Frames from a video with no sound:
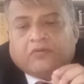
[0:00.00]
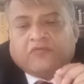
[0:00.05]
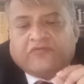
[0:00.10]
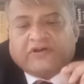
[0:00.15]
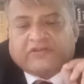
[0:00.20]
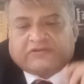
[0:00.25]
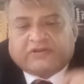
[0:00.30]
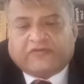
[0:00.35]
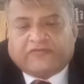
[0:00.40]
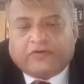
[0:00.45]

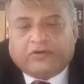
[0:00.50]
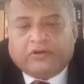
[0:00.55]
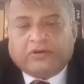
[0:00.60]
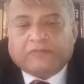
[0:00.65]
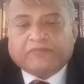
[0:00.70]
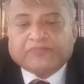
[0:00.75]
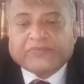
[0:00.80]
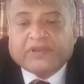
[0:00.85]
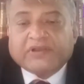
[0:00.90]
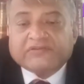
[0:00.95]
First of all,
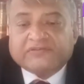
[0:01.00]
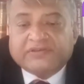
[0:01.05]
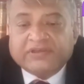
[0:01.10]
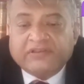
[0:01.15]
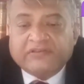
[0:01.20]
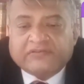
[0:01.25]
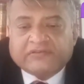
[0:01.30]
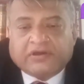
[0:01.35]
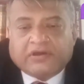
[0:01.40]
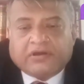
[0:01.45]

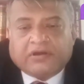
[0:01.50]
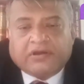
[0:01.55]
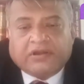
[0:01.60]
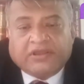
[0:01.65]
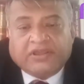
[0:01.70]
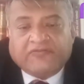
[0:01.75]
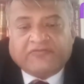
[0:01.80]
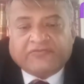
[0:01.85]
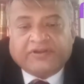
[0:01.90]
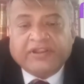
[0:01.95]
since
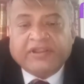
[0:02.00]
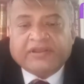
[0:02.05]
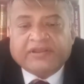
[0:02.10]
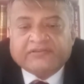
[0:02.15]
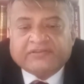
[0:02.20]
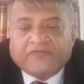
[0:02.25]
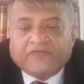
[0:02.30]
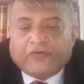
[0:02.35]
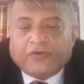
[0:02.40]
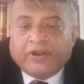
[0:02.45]
gifting
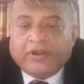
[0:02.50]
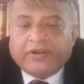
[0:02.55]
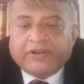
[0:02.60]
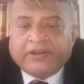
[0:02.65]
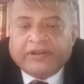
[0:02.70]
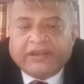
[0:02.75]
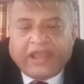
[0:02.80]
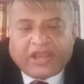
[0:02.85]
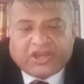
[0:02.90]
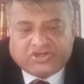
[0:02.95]
is a
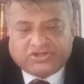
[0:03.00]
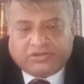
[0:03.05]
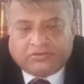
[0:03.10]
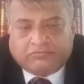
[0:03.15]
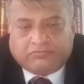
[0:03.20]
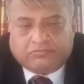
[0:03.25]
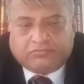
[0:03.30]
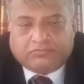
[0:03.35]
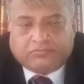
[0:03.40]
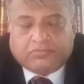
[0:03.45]
voluntary action,